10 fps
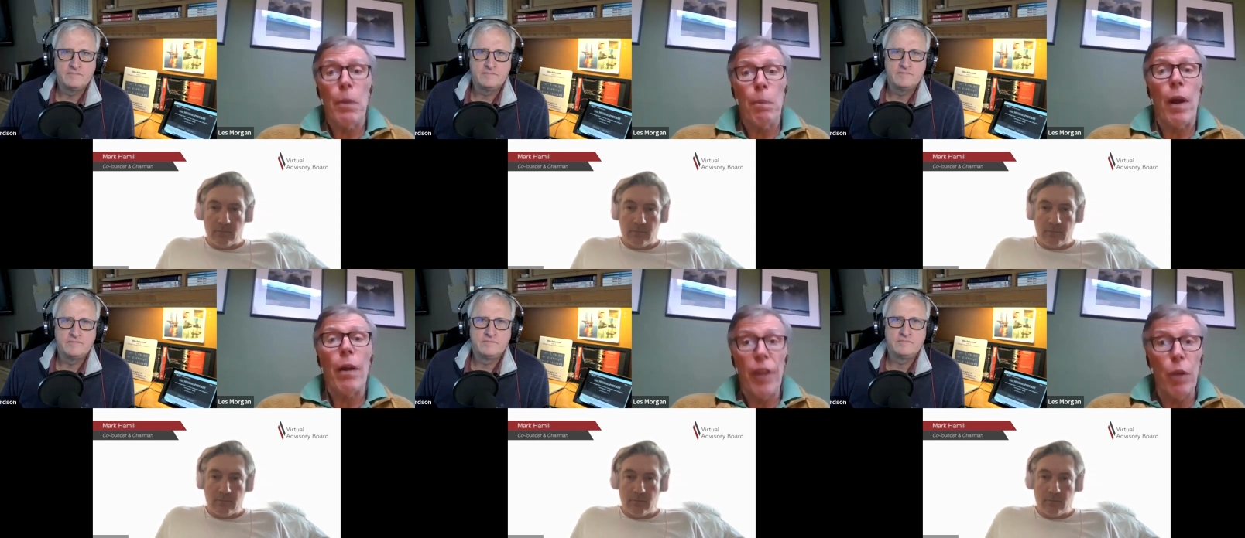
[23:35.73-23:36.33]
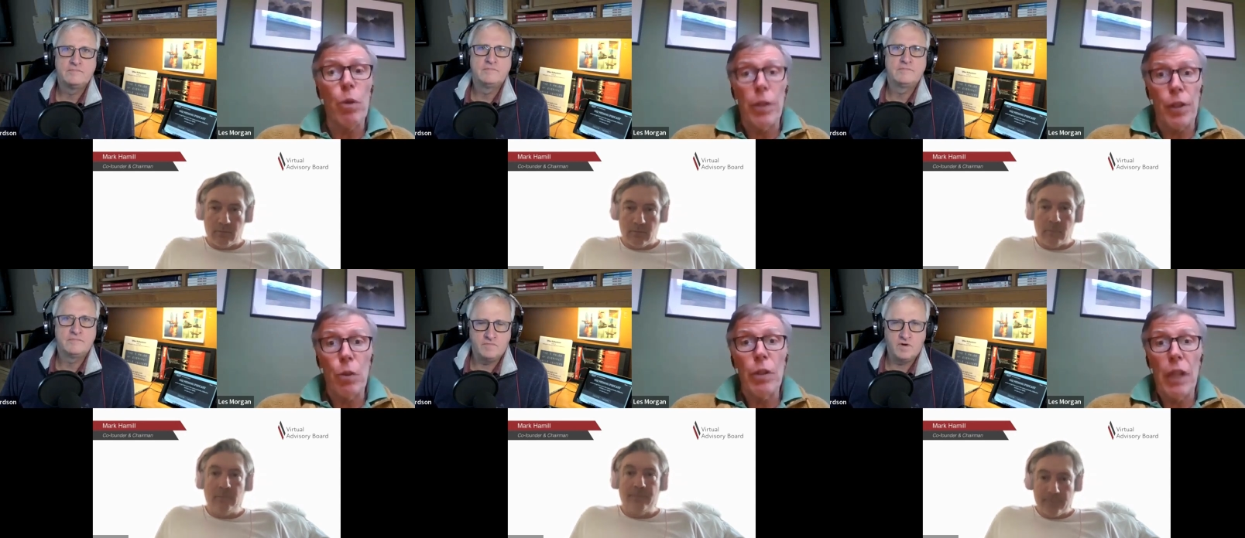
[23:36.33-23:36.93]
Speaker 1: deeper. They
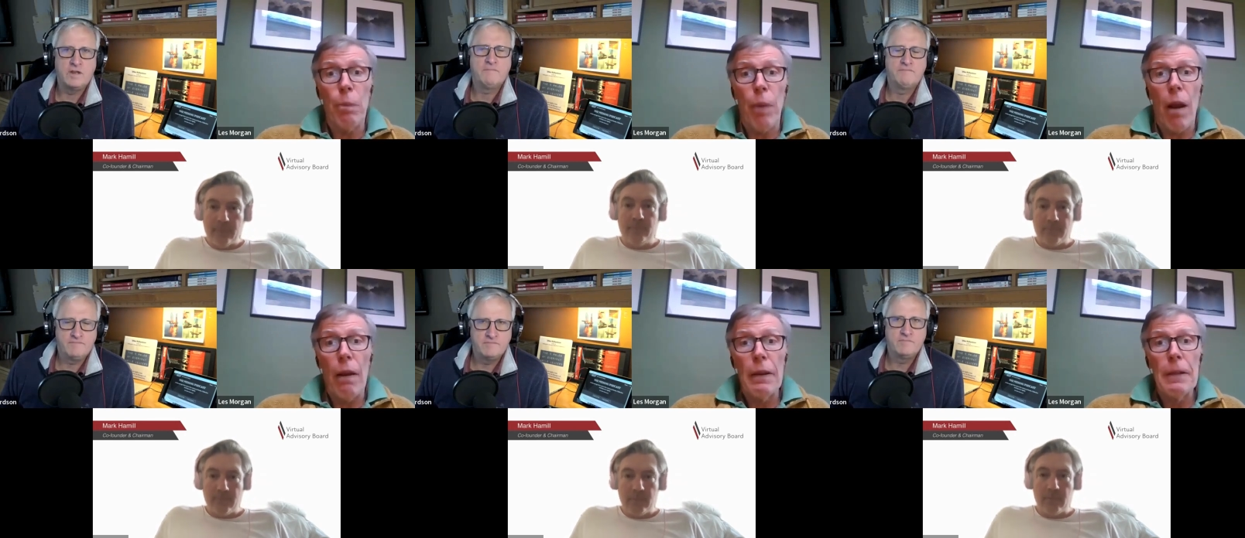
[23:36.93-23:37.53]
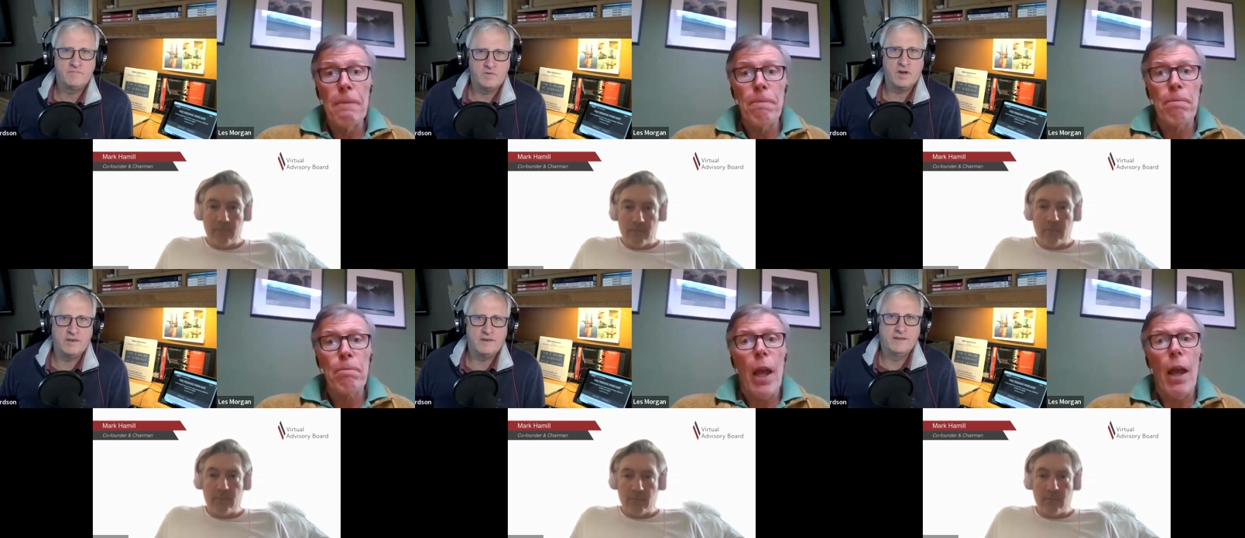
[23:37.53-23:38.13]
want to go right. deeper.
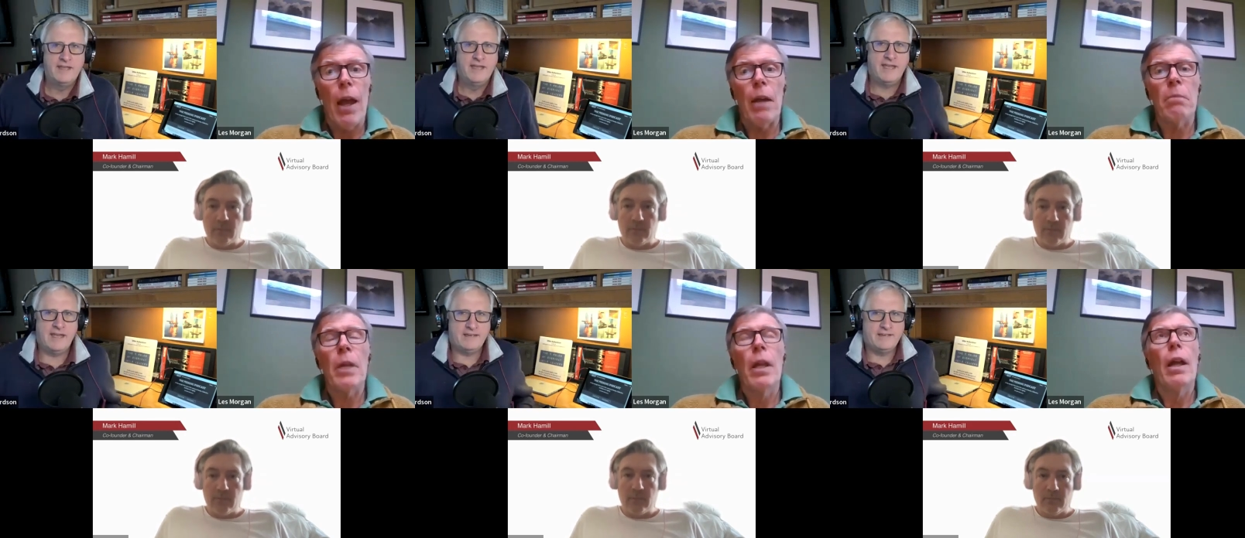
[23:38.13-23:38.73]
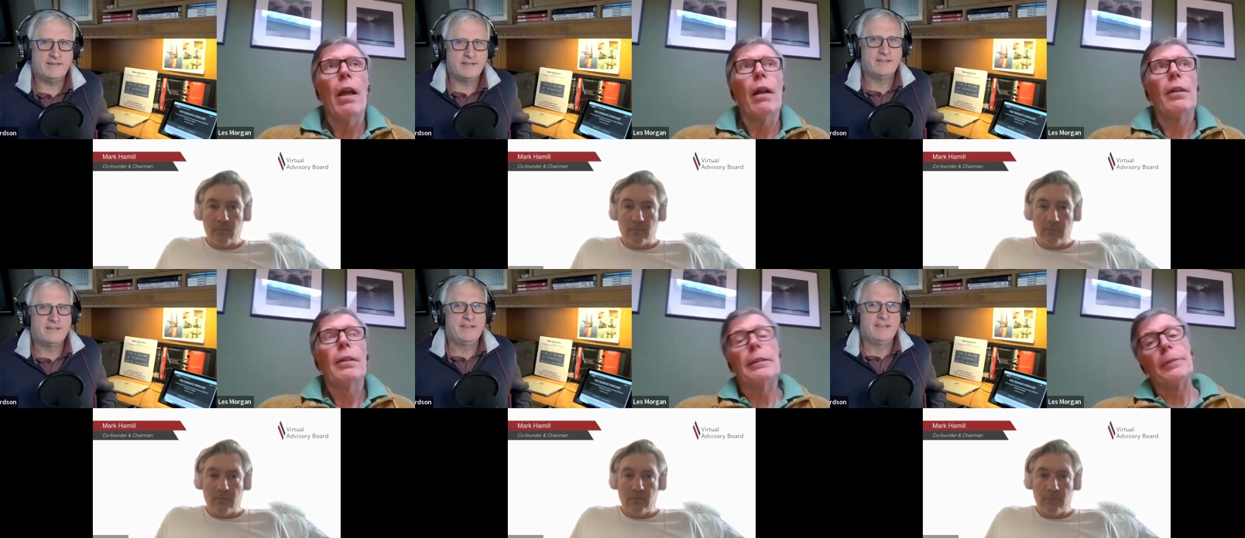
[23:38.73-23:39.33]
Right. Um, and
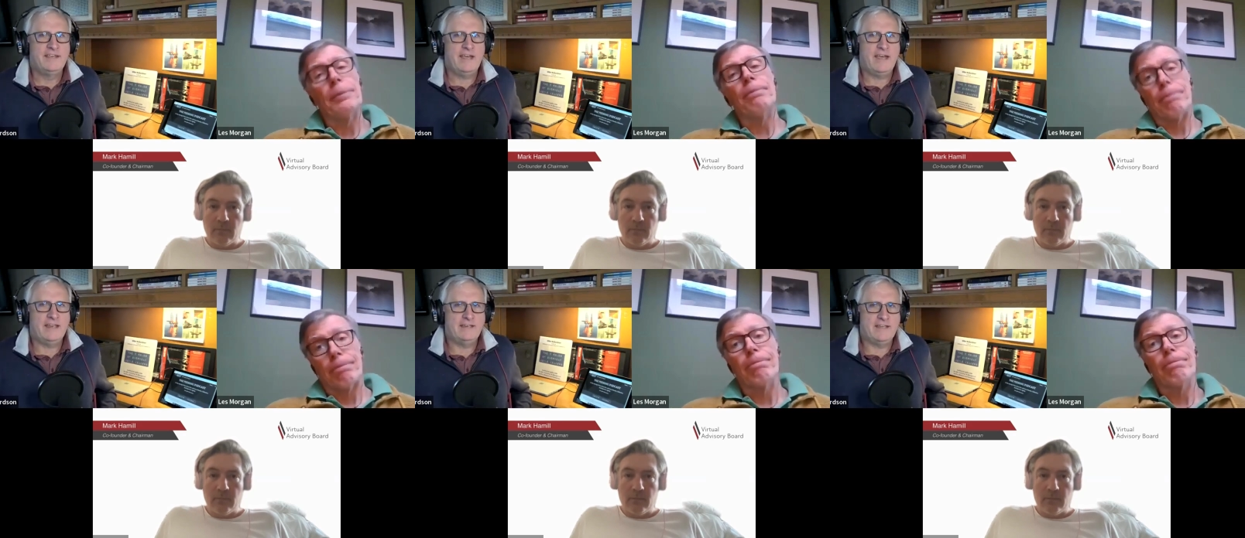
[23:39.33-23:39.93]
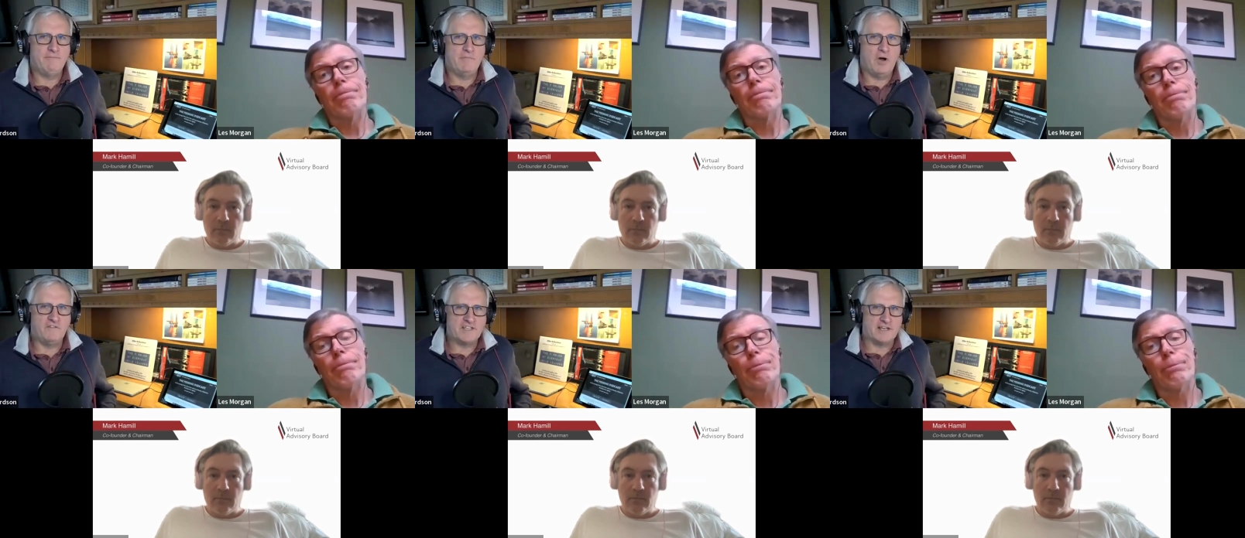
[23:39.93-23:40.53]
and
Speaker 2: um,
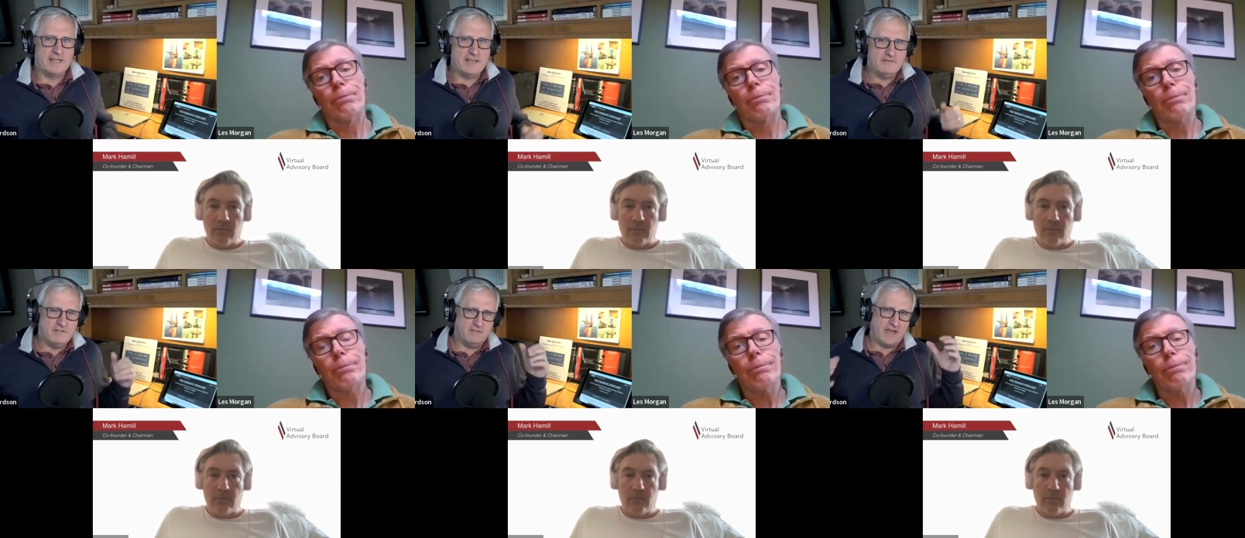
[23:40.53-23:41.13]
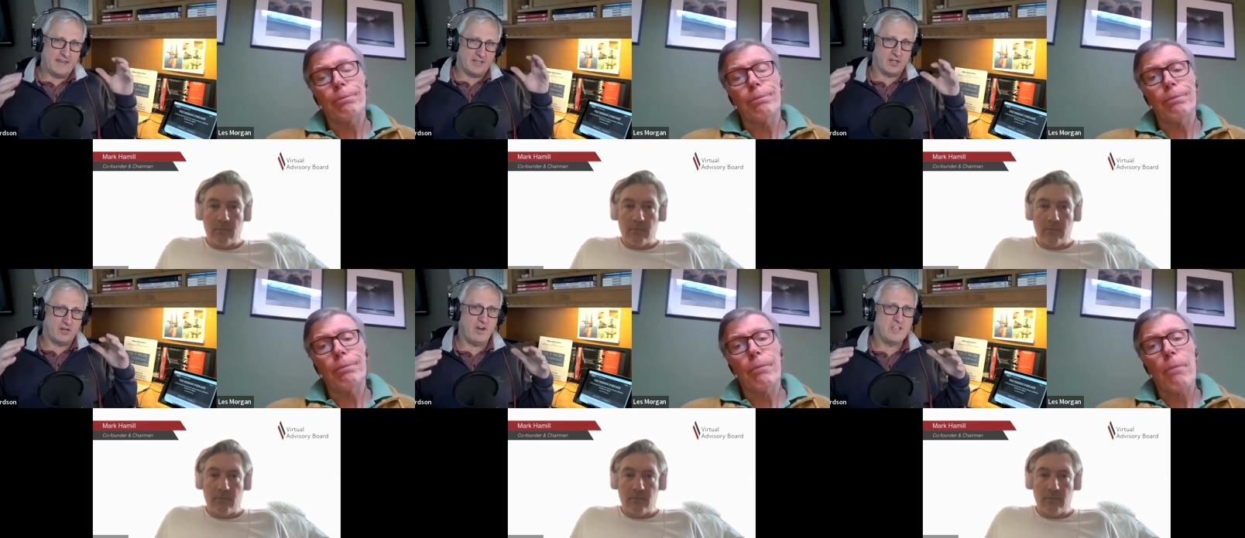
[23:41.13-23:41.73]
obviously that is a
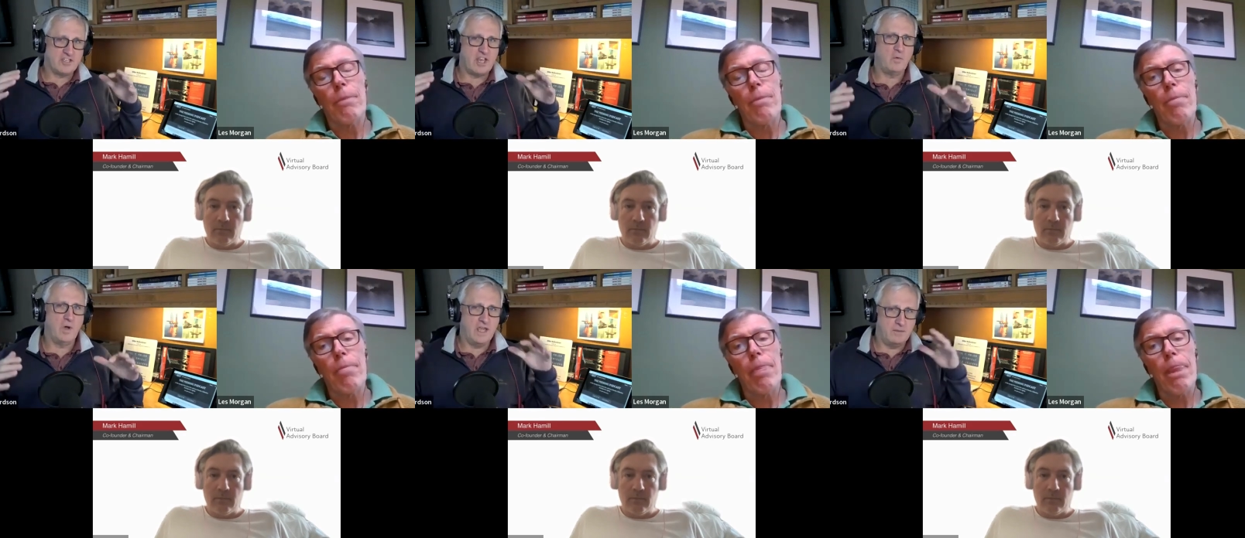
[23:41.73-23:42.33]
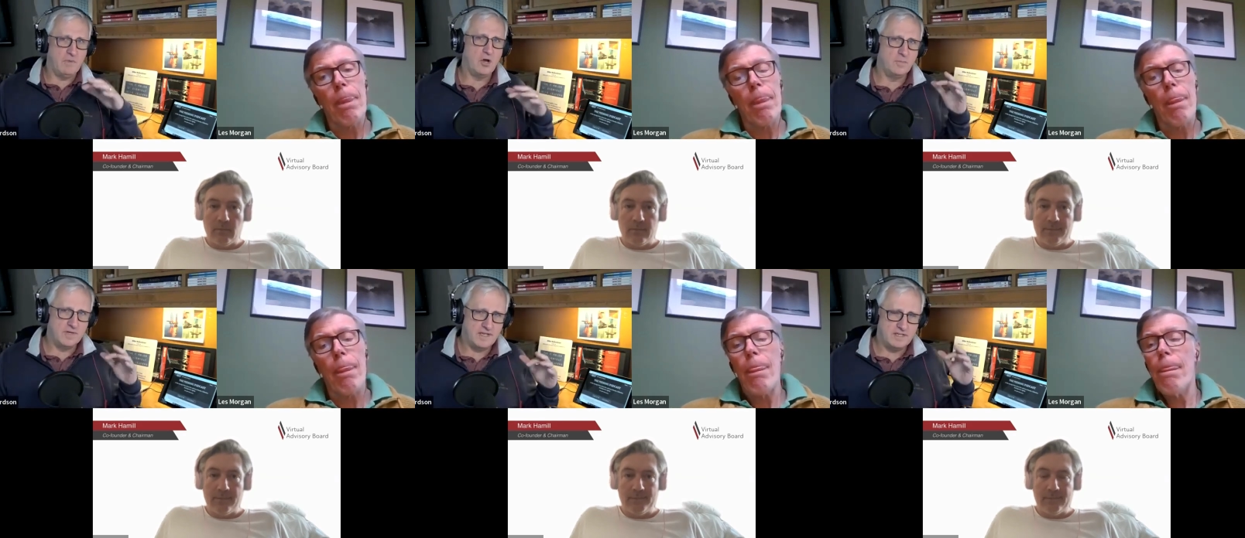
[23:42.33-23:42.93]
great segue in a
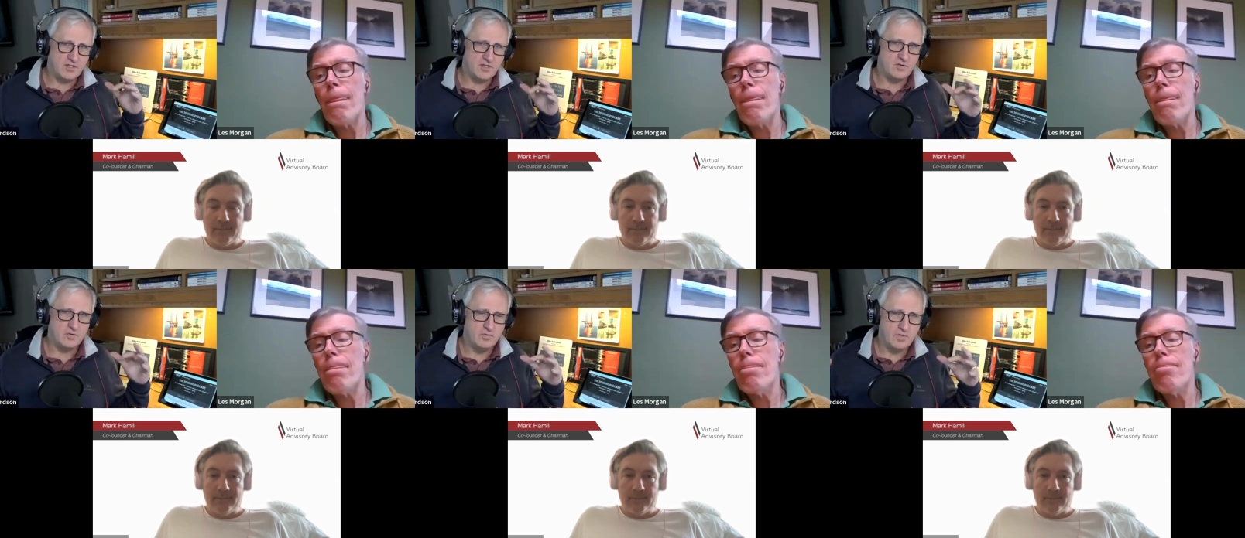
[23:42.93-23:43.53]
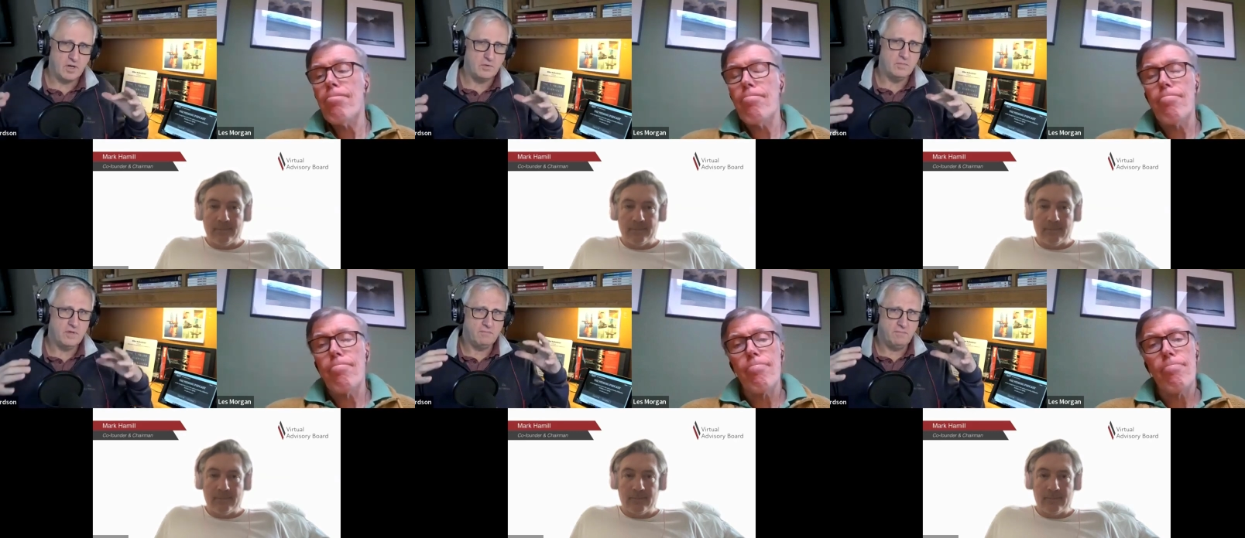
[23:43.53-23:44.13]
moment into you know uh,